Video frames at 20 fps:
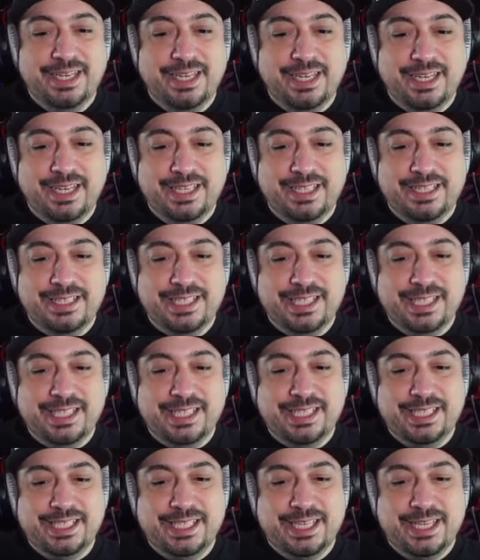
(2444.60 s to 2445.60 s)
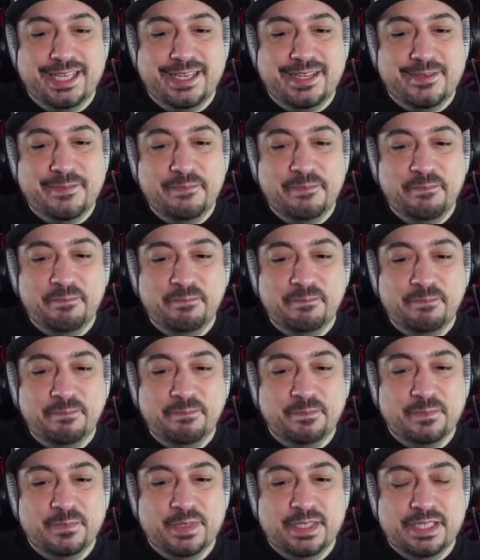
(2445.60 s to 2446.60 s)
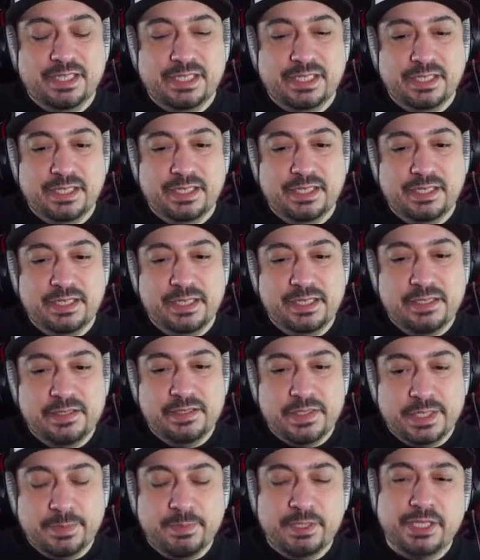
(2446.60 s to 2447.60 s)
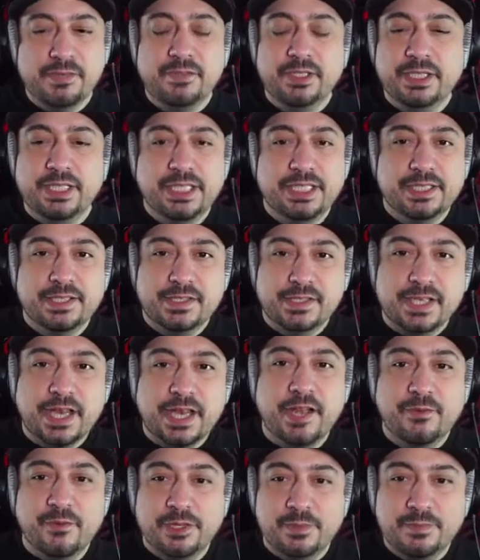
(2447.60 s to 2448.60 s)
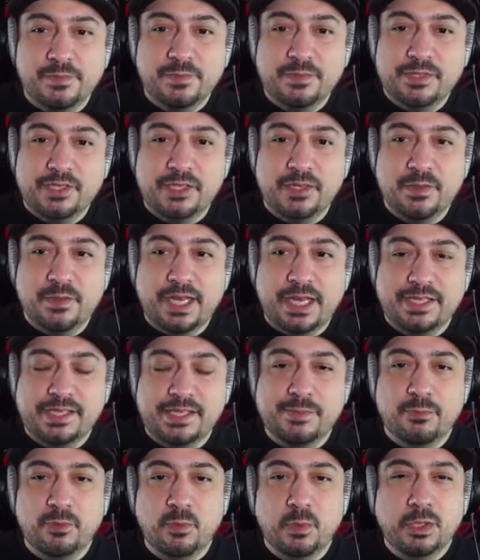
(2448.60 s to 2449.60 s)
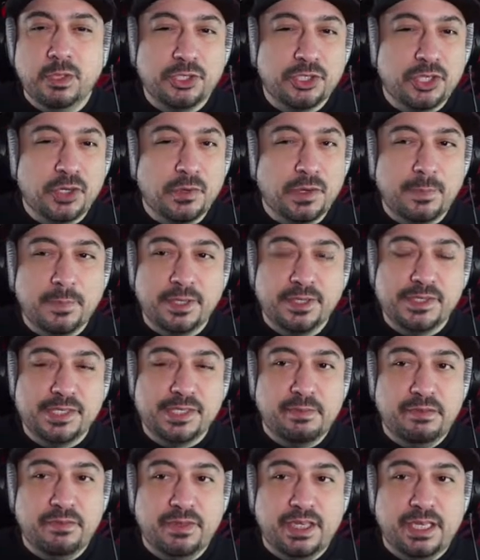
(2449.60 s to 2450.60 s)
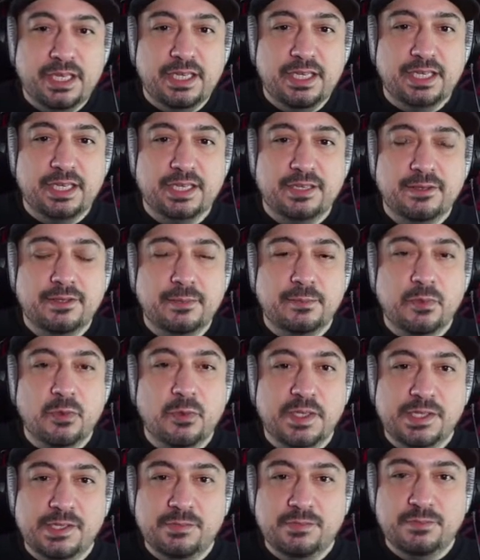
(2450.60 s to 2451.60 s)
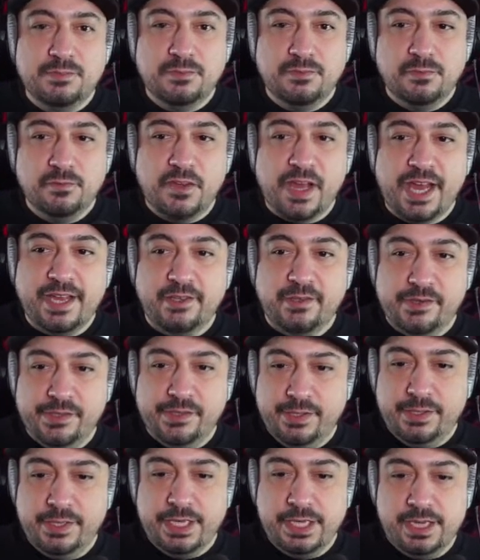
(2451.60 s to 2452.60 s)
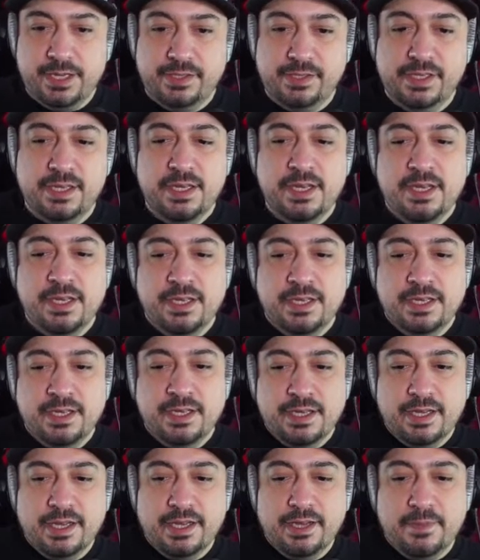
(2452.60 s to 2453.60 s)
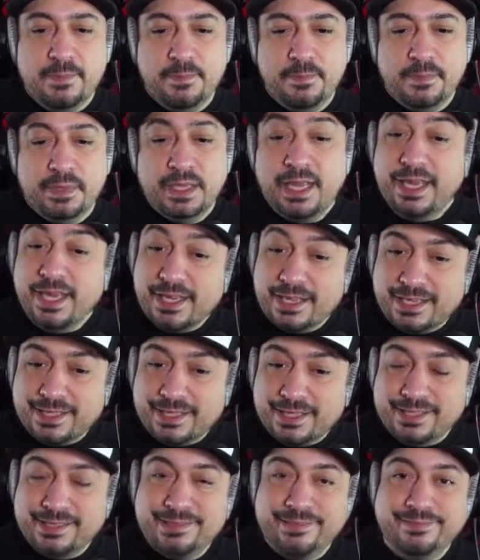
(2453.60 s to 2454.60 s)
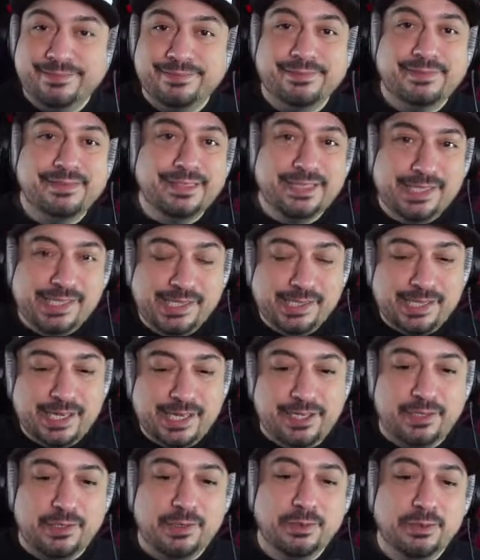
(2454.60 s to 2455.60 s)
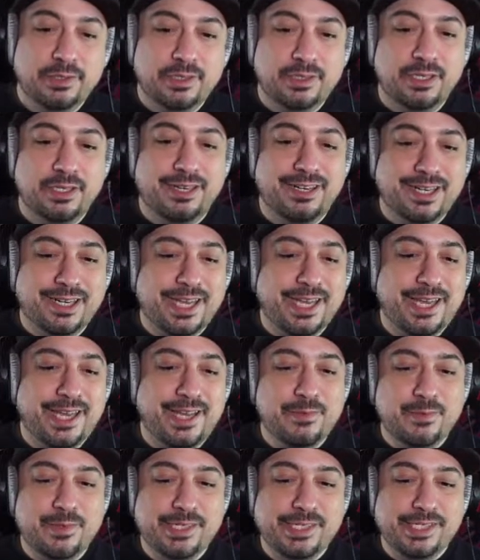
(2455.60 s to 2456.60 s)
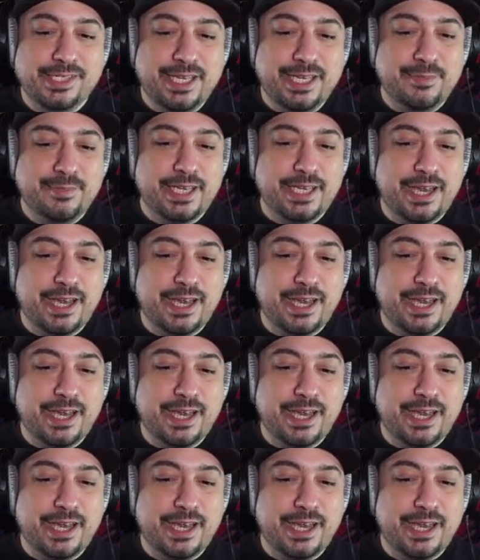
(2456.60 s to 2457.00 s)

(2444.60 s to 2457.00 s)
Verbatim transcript: and specifically in Skyrim. So that symbol will show up on some of the poison vials and things. And this is kind of cool, Arcane was named